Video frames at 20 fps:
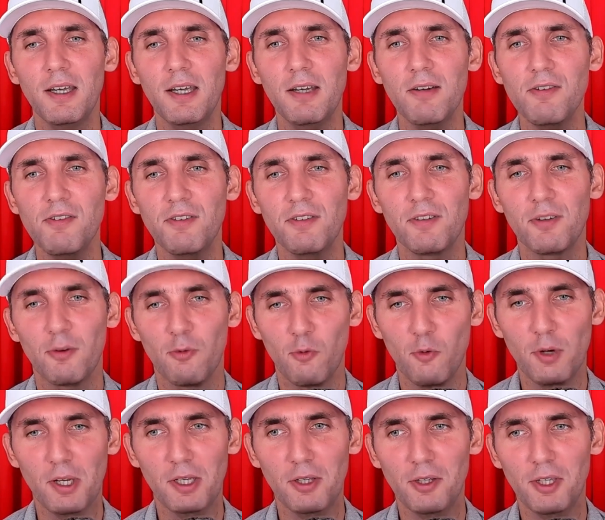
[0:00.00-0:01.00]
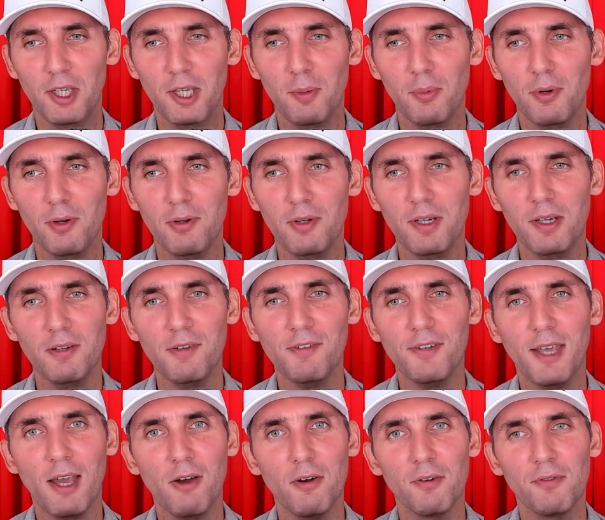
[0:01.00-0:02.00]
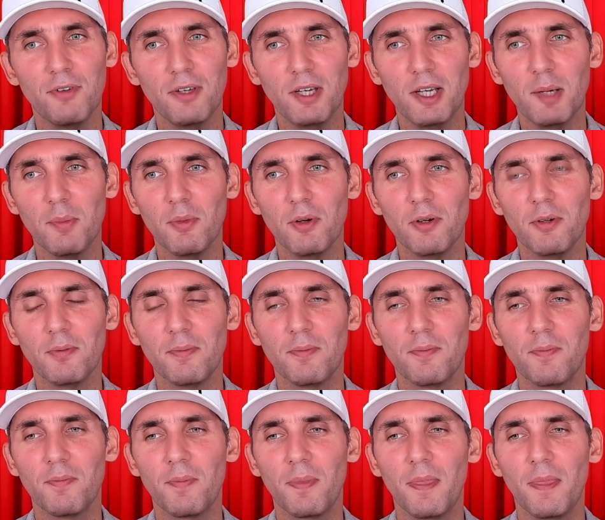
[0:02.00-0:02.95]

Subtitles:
Here's real Hebrew and here's counterfeit Hebrew.